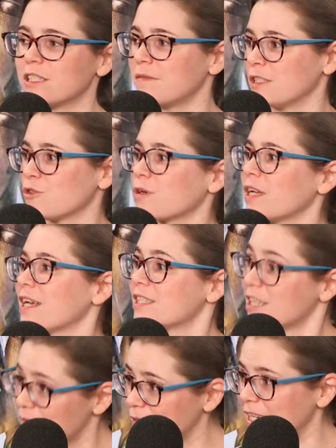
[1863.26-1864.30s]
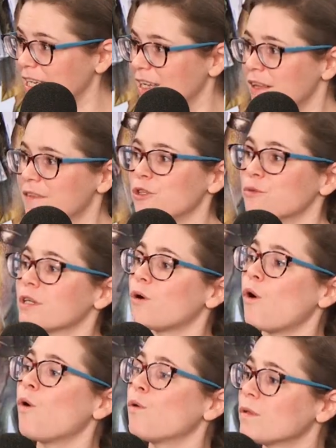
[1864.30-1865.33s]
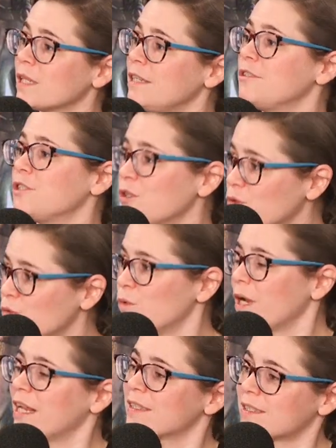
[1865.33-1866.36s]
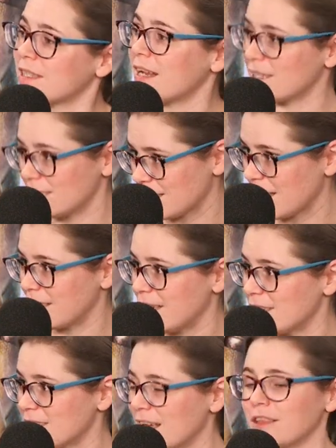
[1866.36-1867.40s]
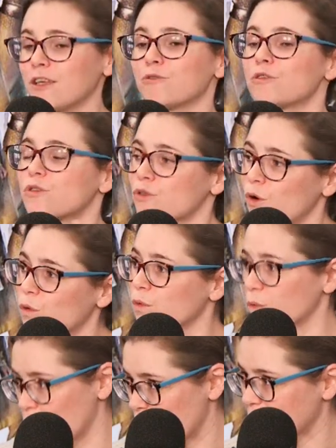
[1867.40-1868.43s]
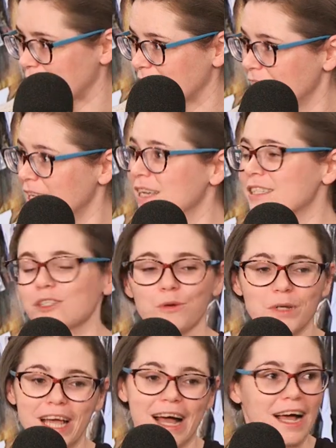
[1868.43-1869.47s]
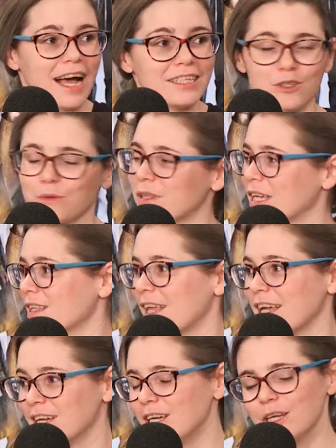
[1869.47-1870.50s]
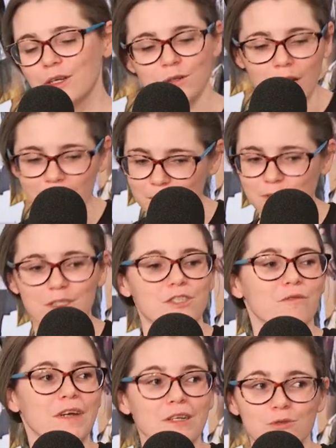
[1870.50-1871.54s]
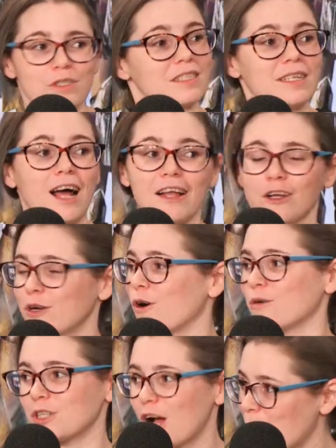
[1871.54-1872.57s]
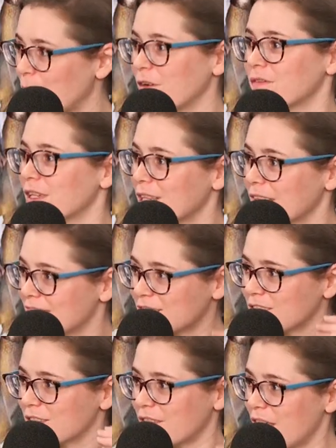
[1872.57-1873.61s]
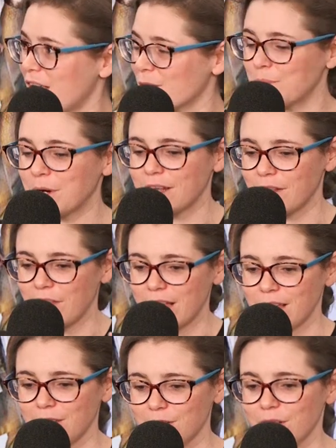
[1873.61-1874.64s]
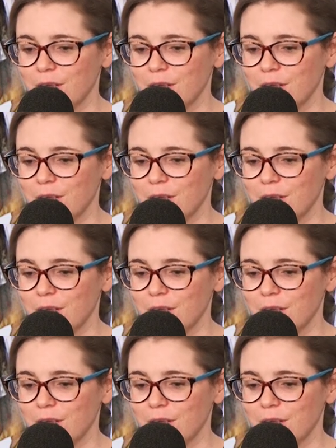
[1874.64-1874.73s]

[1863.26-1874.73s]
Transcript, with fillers: of interconnectivity that you can only do in settings like this mm-hmm. and that mm-hmm. are so rewarding. So, yeah, I don't think like I, Defenders is not on our top of the list thing, but they